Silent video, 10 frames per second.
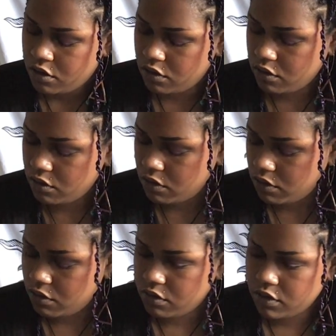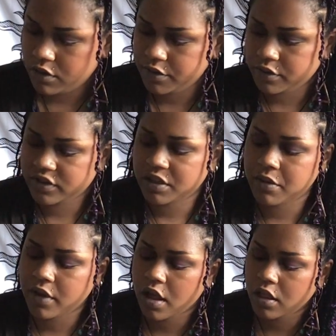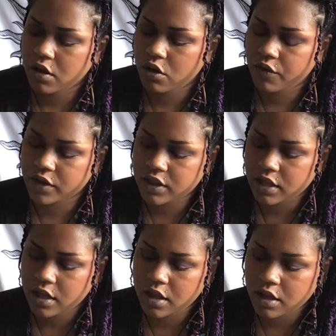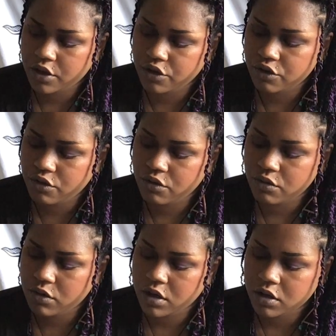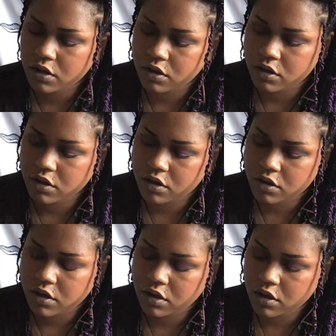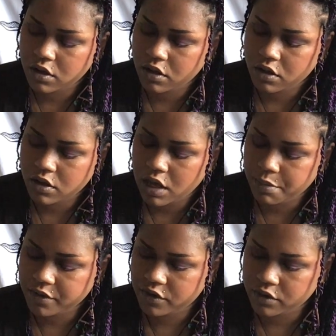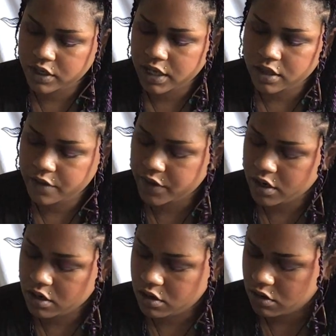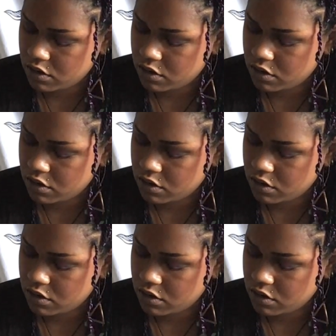Oh, some of y'all are overthinking a new opportunity at love here.